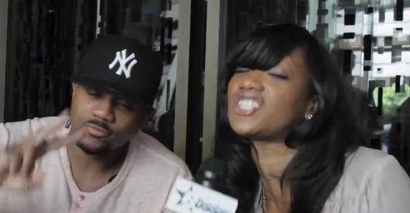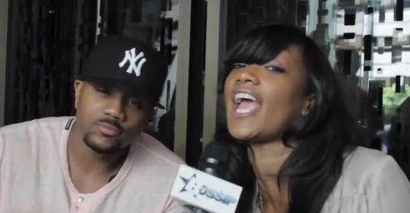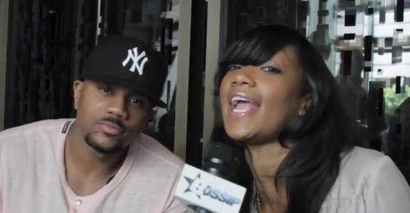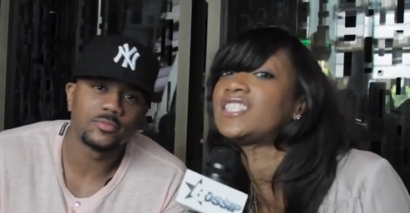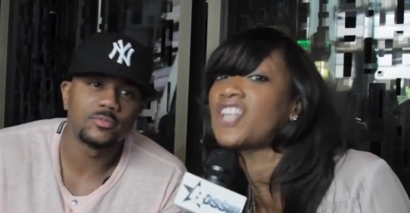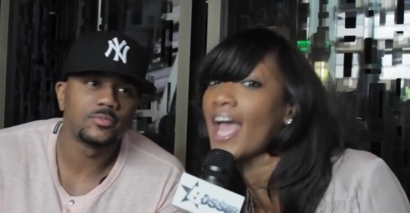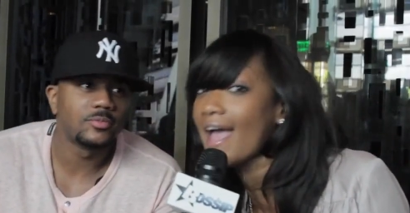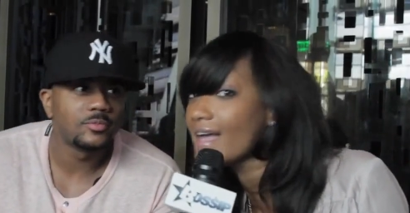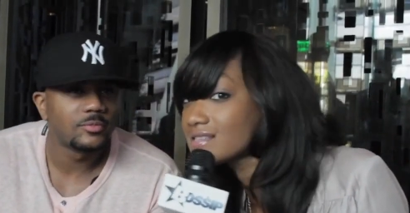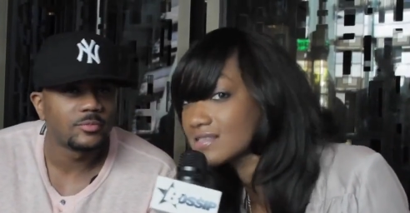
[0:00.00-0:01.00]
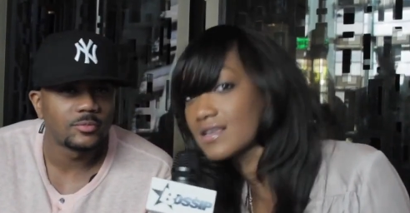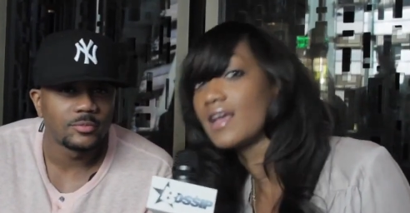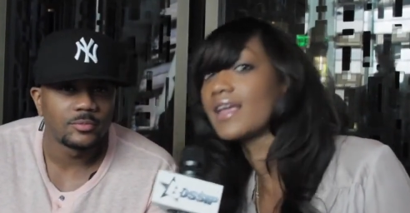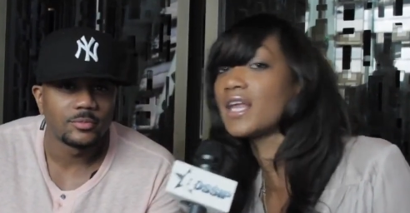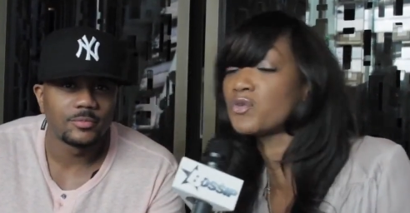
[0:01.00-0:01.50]
Speaker 1: Chanchez,
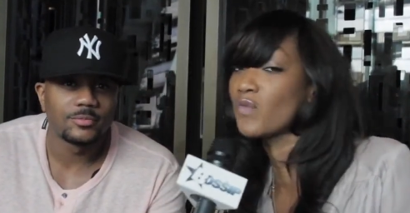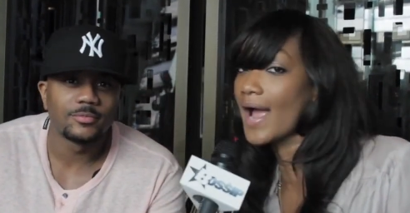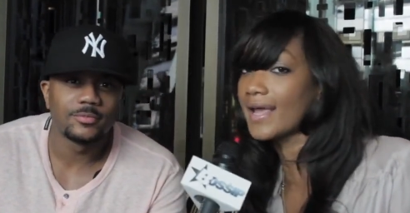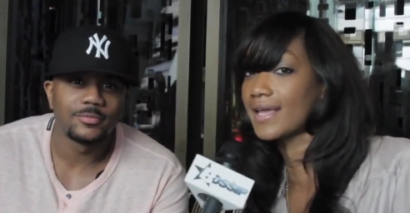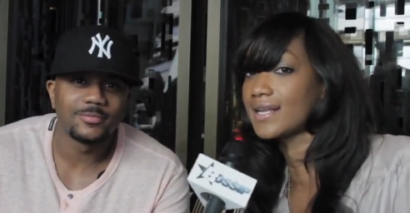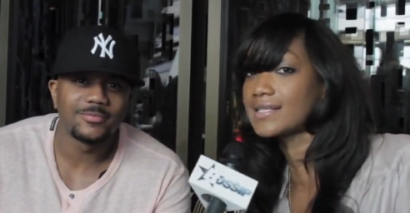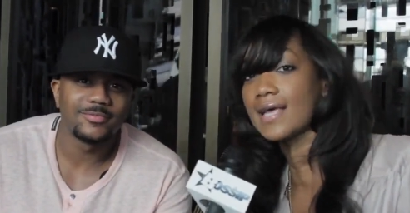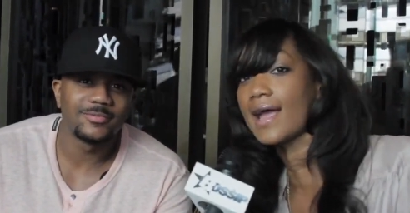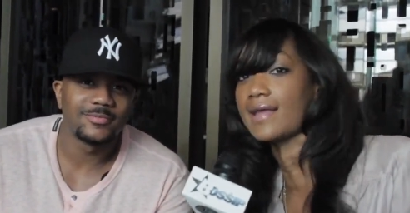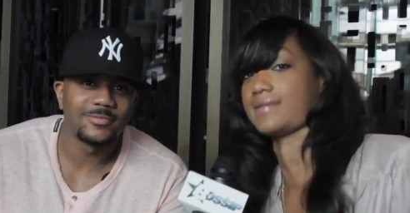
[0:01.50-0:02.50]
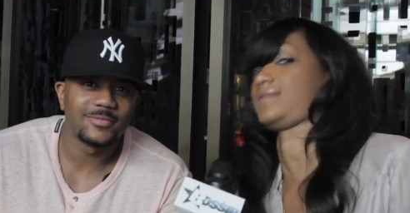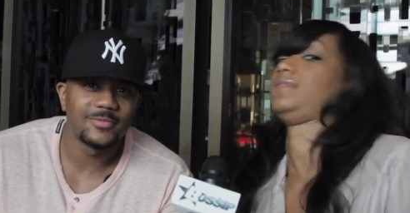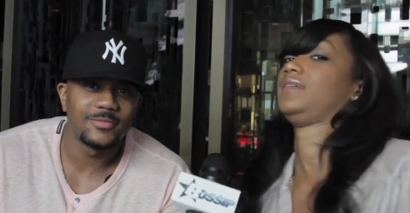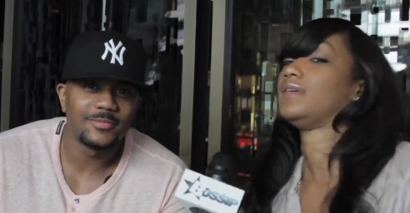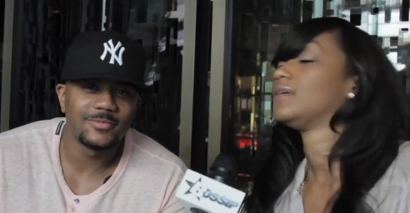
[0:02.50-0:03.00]
get it right, get it tight.
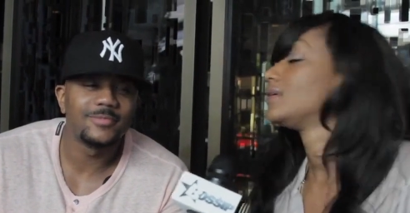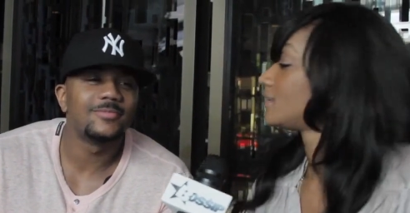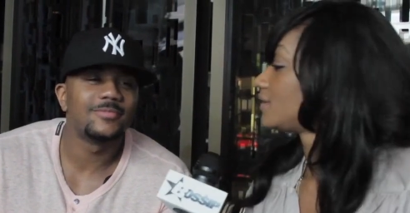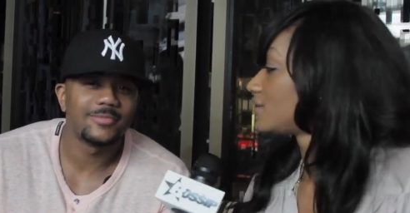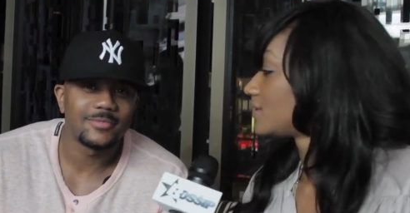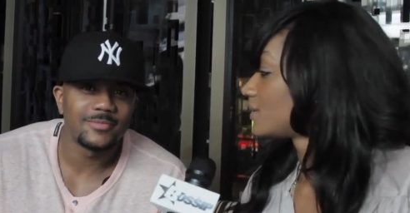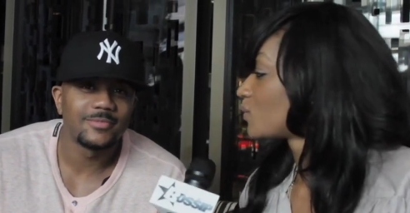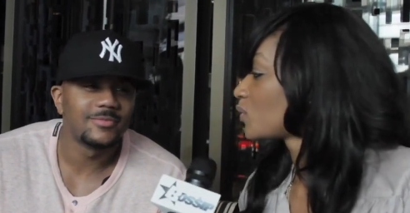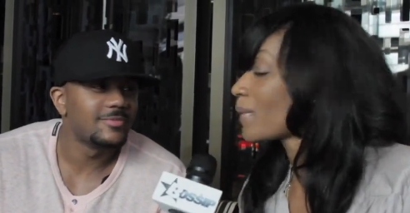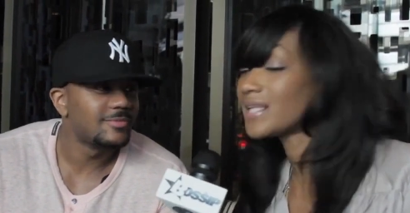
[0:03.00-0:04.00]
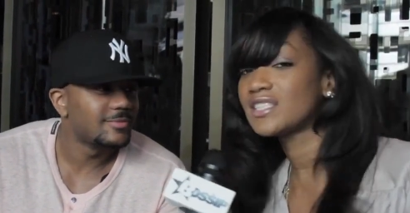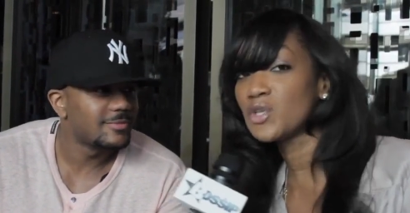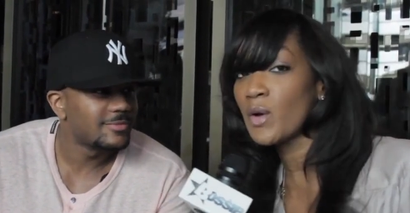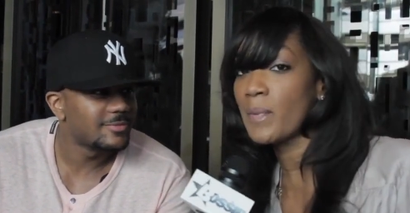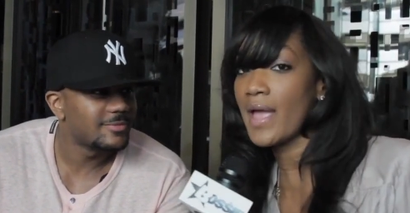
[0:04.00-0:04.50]
We about to
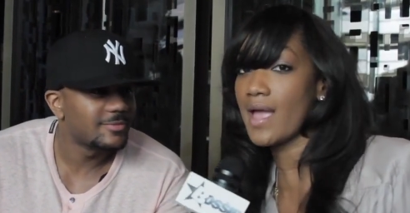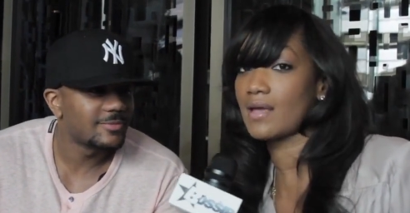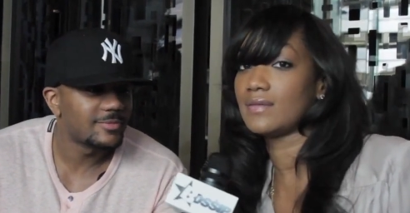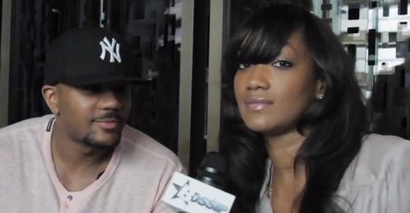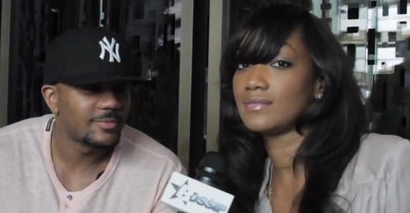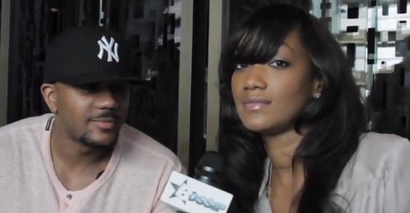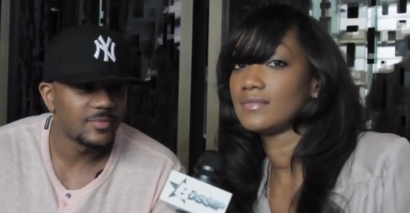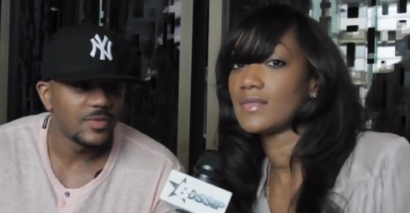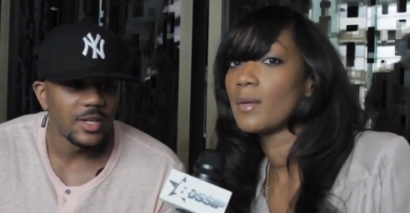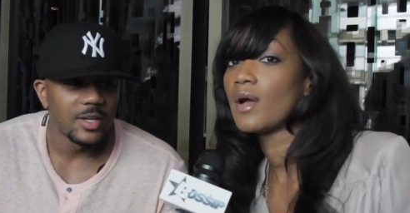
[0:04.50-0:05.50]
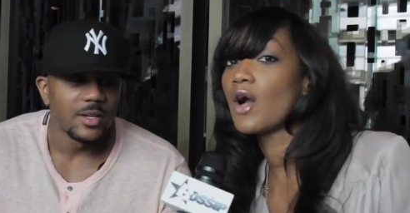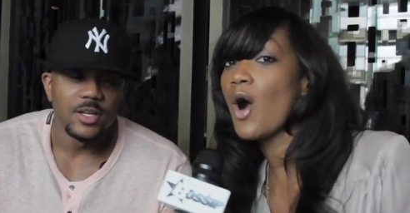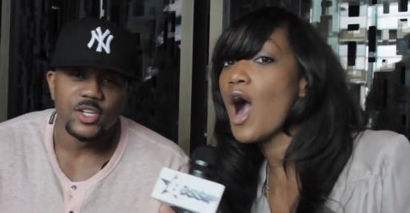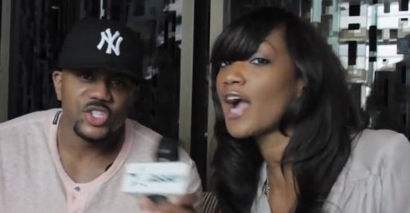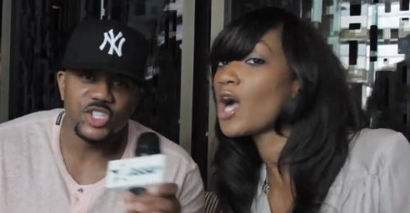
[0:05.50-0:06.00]
do it big.
Speaker 2: Go
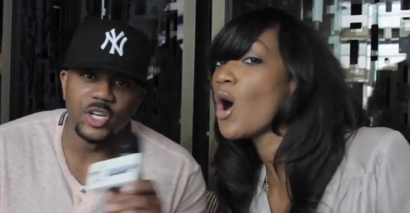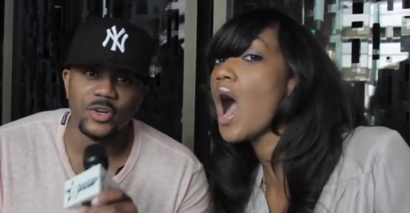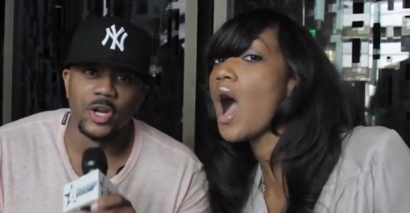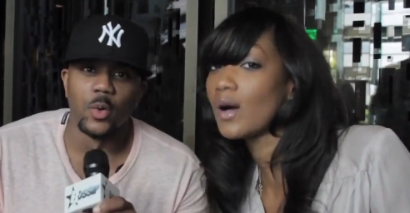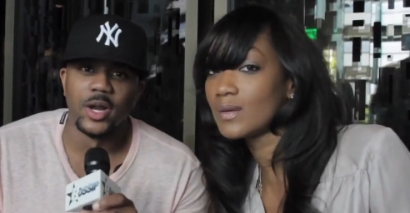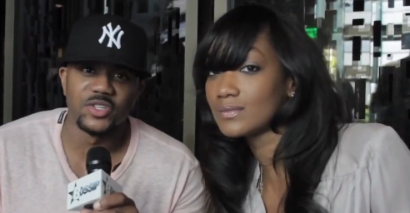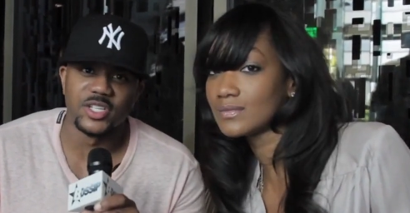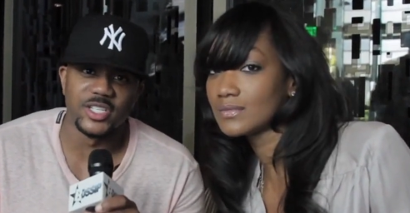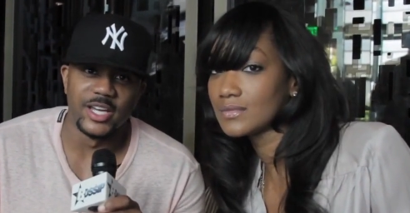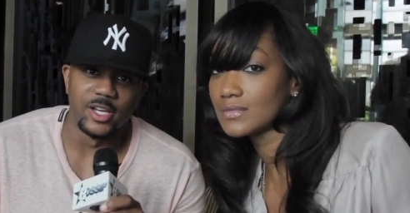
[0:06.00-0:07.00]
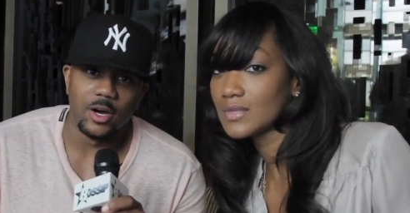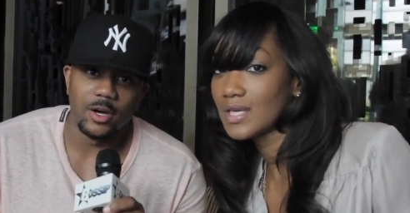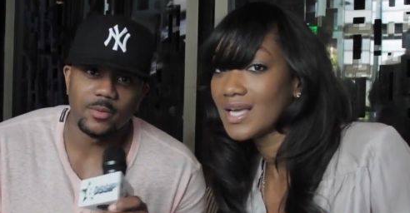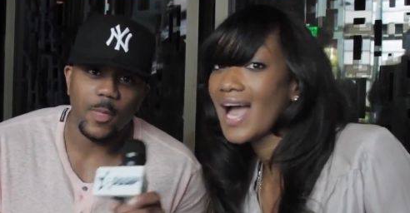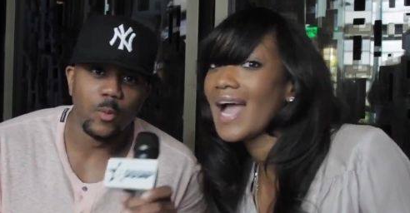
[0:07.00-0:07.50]
hard. You she don't know what else to say,
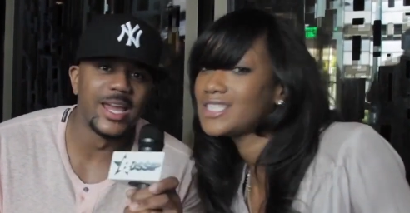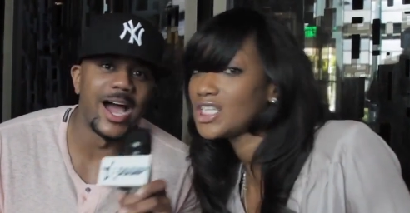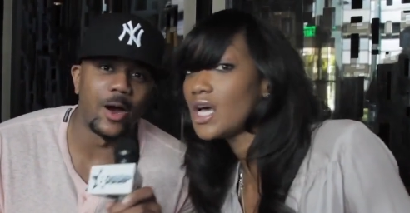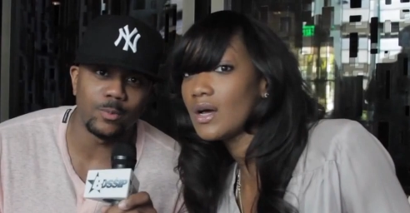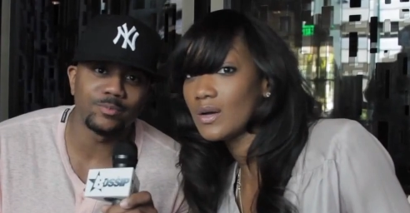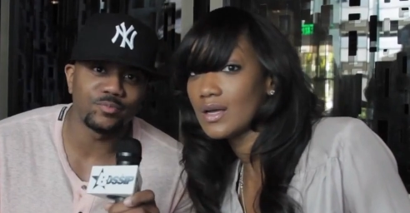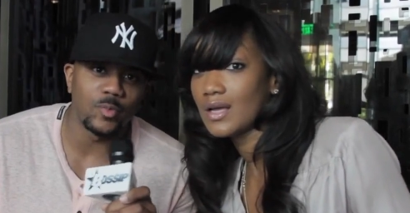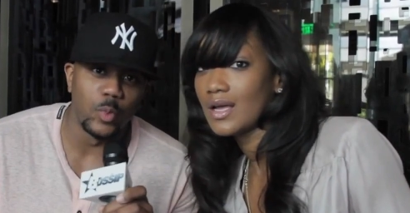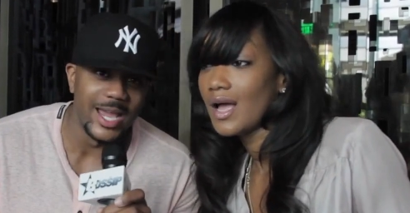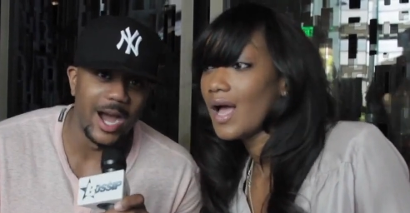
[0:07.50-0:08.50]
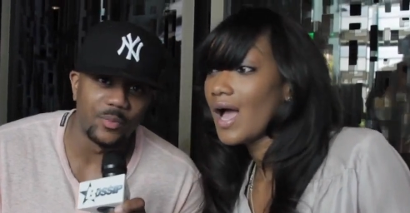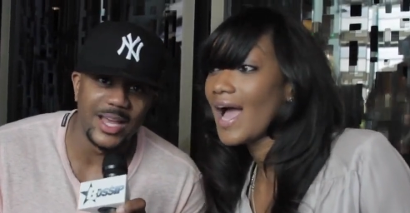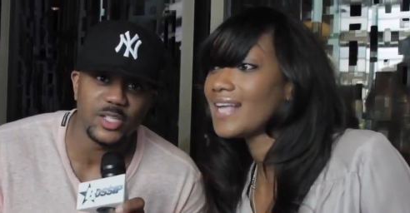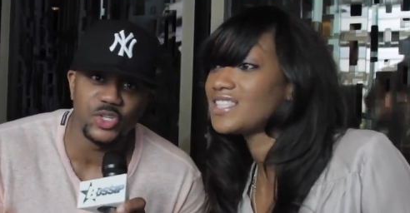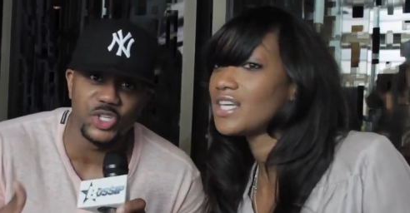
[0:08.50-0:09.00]
y'all. We I out. We out.
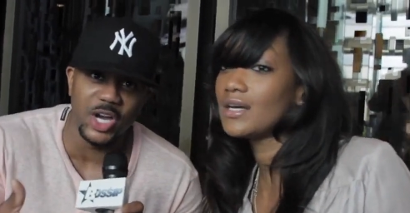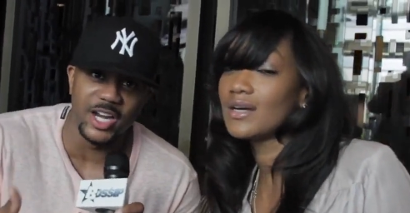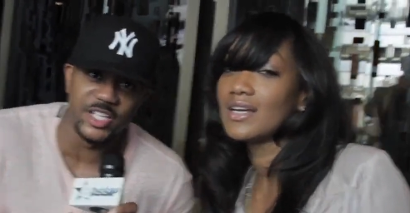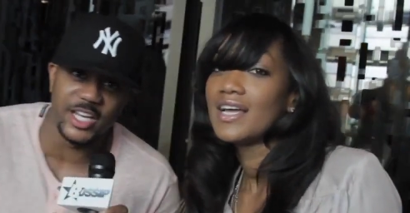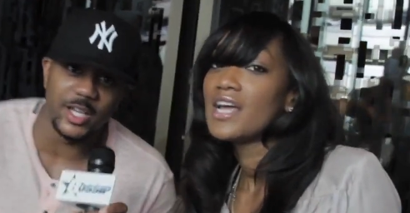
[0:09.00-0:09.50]
That's what she's trying to say.